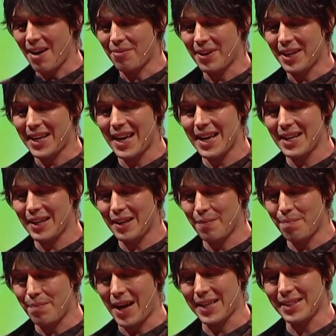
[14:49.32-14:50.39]
every king
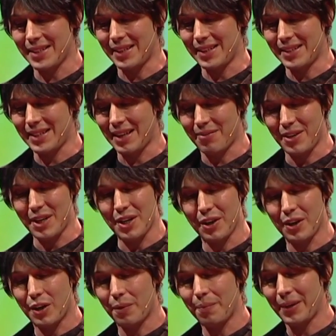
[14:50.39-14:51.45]
and peasant, every
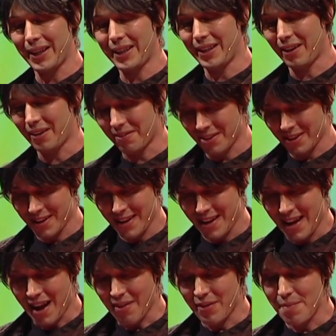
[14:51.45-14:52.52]
young couple in love,
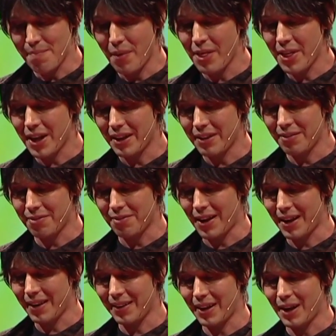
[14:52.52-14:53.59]
every mother and
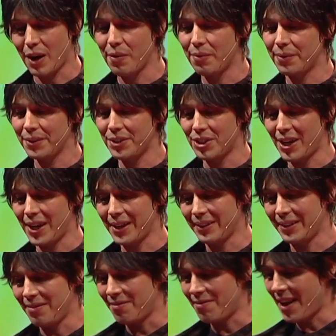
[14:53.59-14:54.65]
father, hopeful
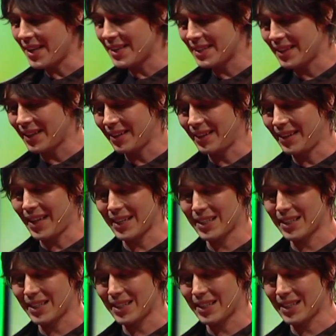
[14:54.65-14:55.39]
child, inventor and